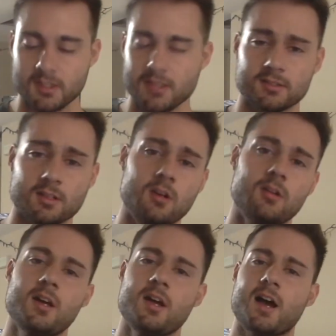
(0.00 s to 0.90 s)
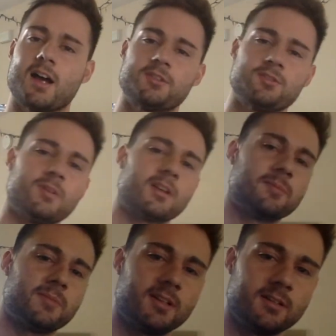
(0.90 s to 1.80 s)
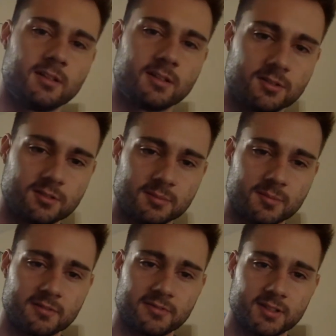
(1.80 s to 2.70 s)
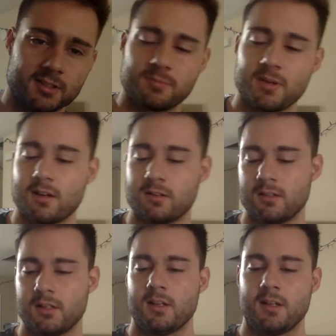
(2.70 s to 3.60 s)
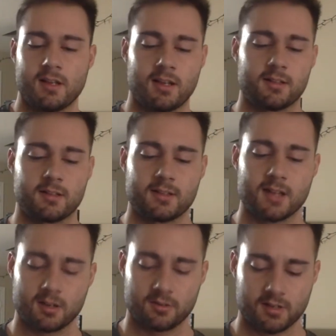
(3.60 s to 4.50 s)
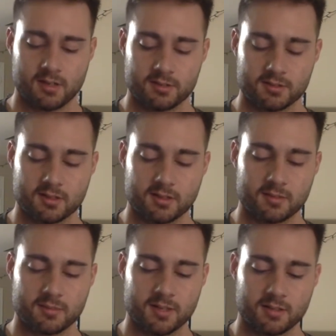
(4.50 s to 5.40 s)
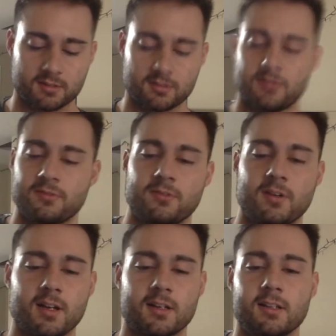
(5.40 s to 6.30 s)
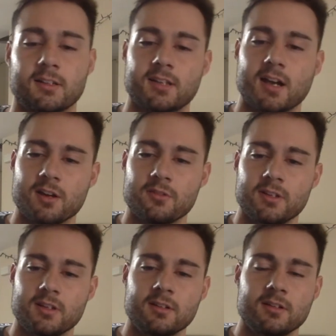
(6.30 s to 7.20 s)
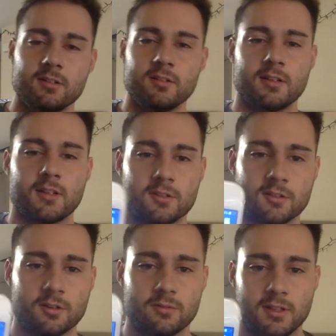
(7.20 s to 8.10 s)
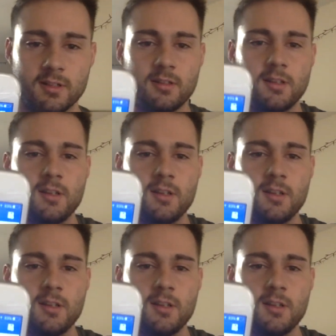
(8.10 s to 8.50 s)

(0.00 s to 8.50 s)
So I do recommend using MyFitnessPal and the diary I was talking about. So if I click diary on here and you go in,